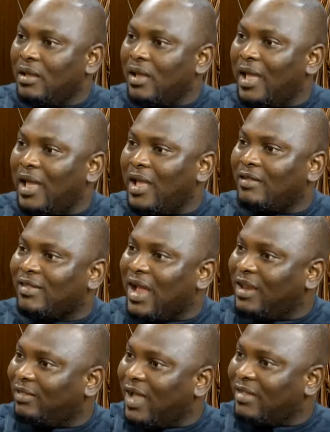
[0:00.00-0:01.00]
uh,
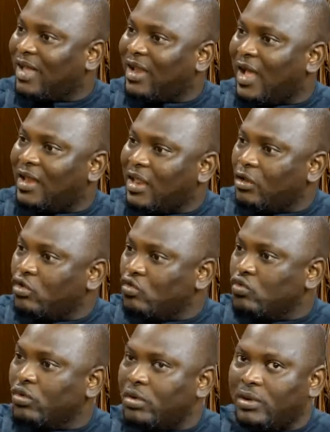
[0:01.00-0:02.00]
sanitizer that they
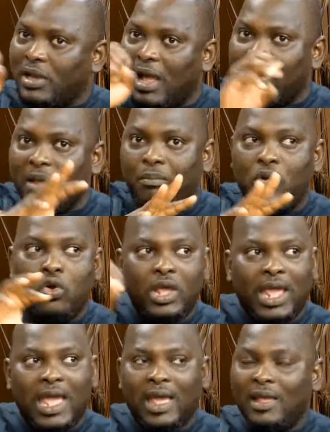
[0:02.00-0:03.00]
do, mm -hmm. that they blow
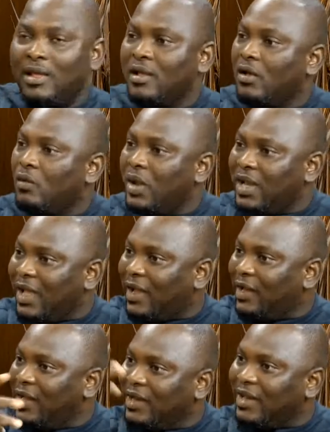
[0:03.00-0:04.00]
here where they
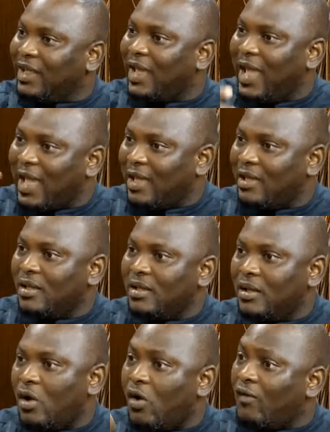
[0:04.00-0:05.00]
clean the hair
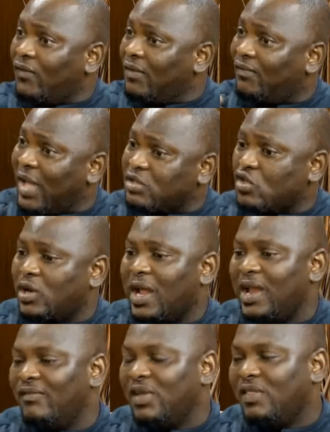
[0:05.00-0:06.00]
yes. of infection and
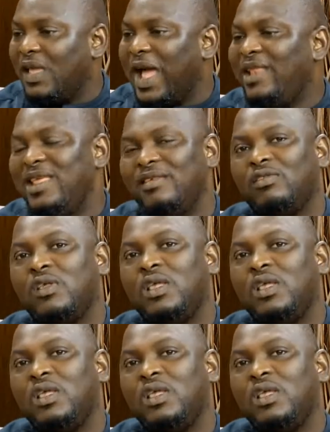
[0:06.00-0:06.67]
everything. Mm. At mm-hmm. least